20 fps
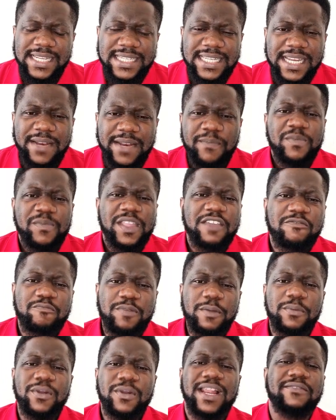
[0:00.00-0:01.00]
Listen,
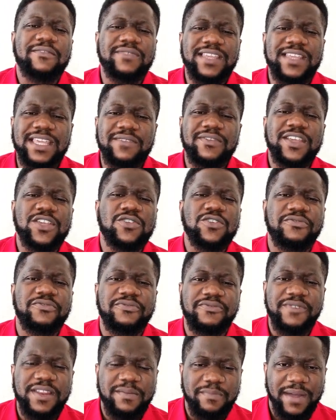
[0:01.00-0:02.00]
if people have given you
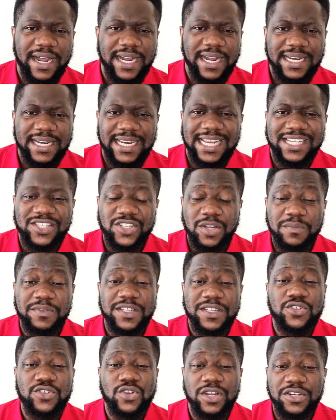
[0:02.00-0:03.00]
feedback that
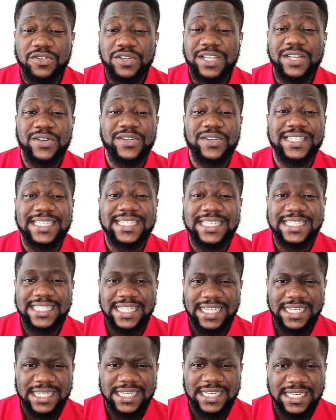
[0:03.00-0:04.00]
something you're doing
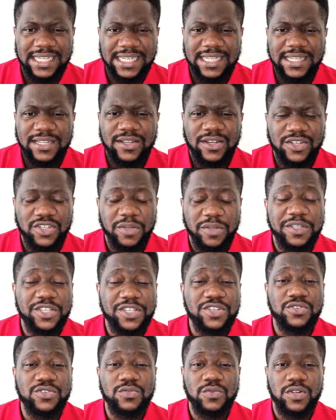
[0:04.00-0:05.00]
consistently or
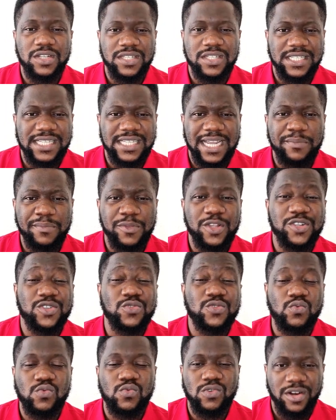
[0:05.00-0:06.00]
something you do all the time
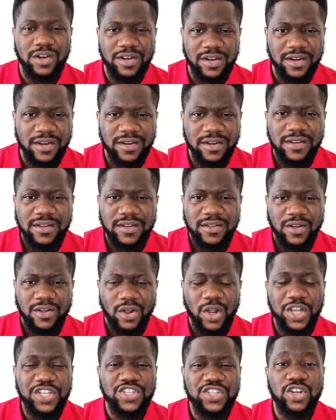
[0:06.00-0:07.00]
doesn't work
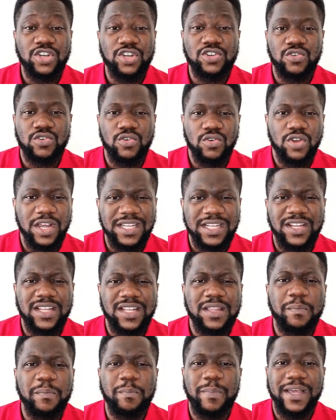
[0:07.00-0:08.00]
or is not good or is
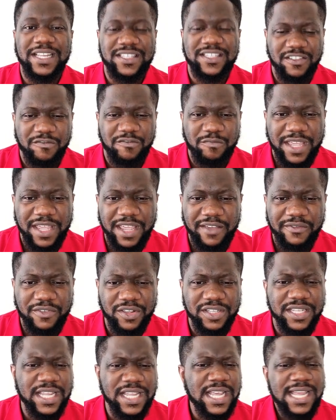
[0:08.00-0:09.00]
not the best of
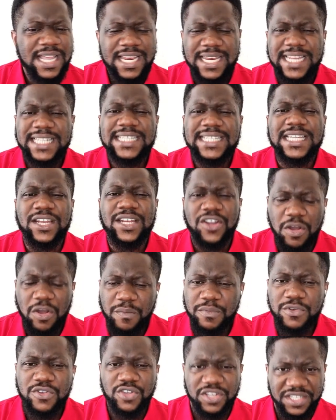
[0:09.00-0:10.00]
behaviors, listen,
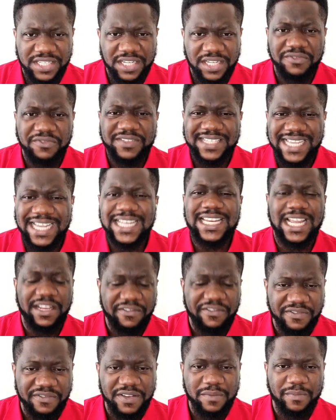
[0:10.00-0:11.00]
humble yourself, take
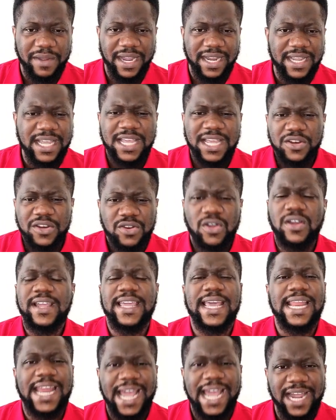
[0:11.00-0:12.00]
that feedback,
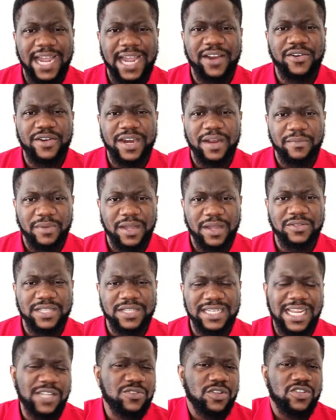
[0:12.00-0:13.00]
don't get angry
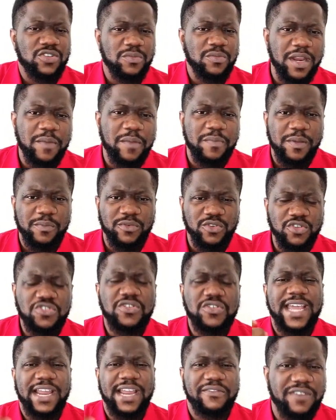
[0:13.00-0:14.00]
about it. That's what so many people
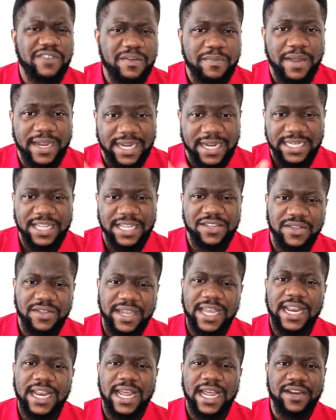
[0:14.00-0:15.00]
do. You get feedback and then
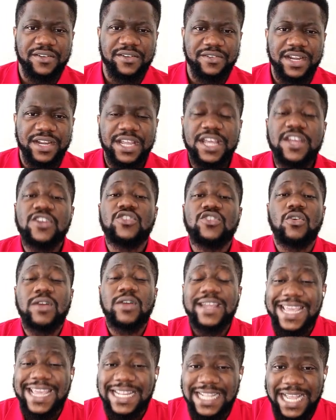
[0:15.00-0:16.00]
you get angry.
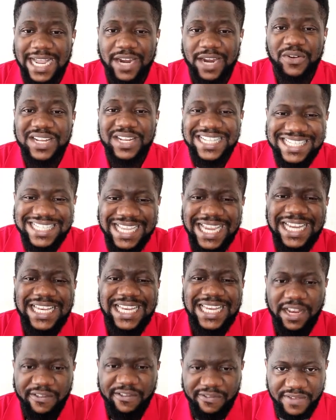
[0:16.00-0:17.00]
Don't get angry.
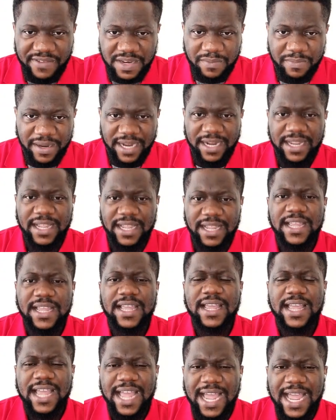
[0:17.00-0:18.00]
Take that feedback
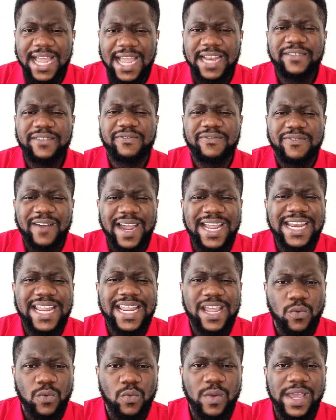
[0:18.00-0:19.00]
and
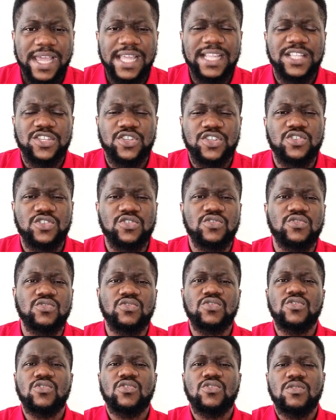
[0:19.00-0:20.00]
find a way
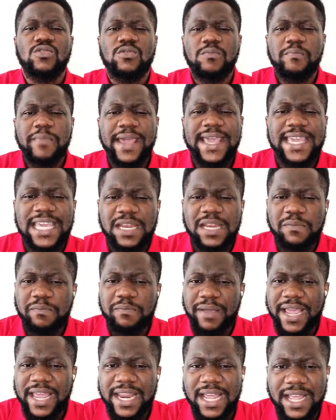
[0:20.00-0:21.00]
to Make
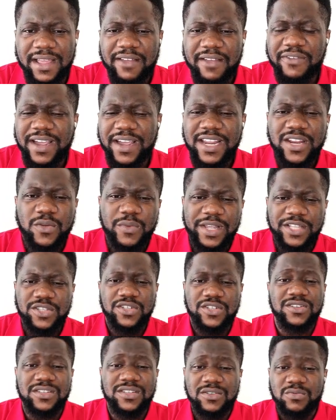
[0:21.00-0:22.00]
it better. Find a
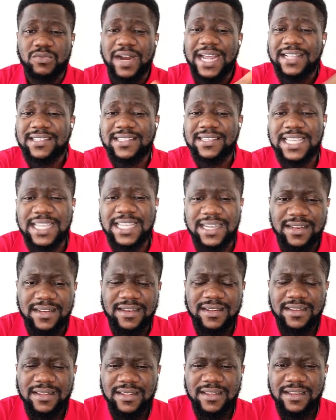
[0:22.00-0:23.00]
way to do the right
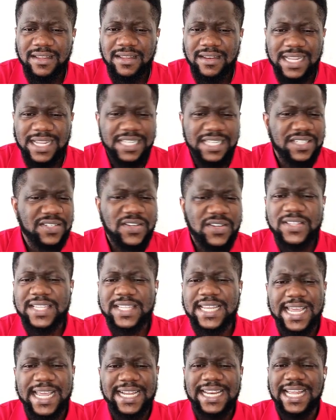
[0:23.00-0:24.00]
thing. There's
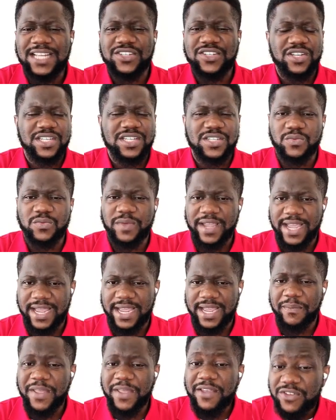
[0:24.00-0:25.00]
nothing like that's just the
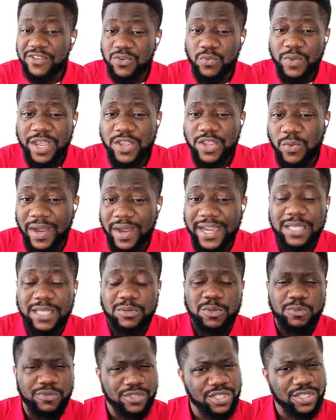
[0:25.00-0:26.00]
way I am. If the way you are
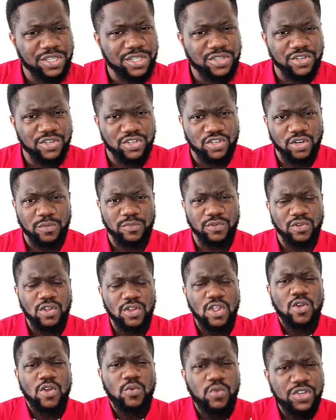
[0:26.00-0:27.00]
keeps putting you in
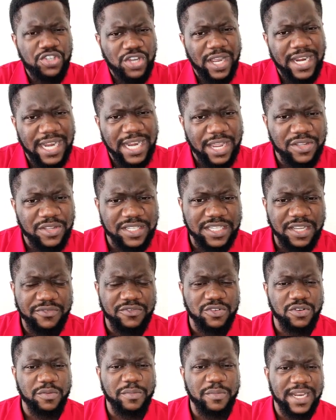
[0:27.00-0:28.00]
trouble, would you allow
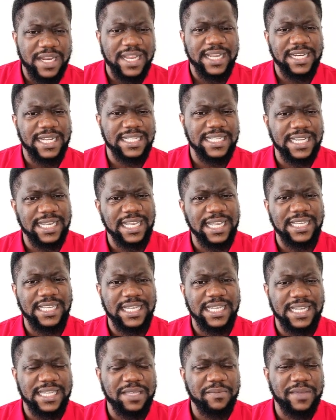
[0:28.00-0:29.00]
yourself to remain like that and,
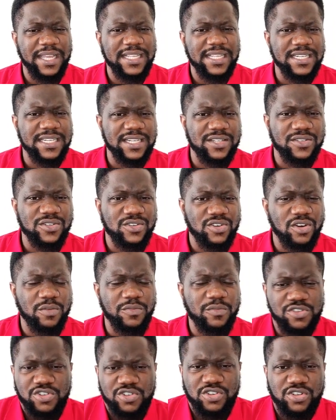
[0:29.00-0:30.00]
and keep getting into
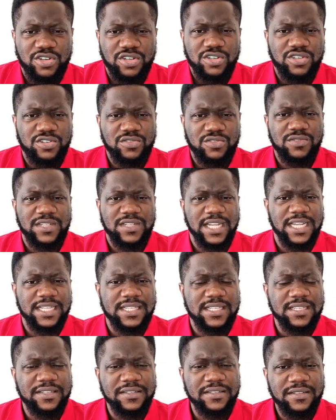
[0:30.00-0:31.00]
trouble? You shouldn't do
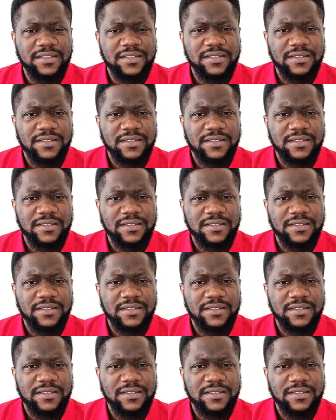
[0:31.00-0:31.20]
that.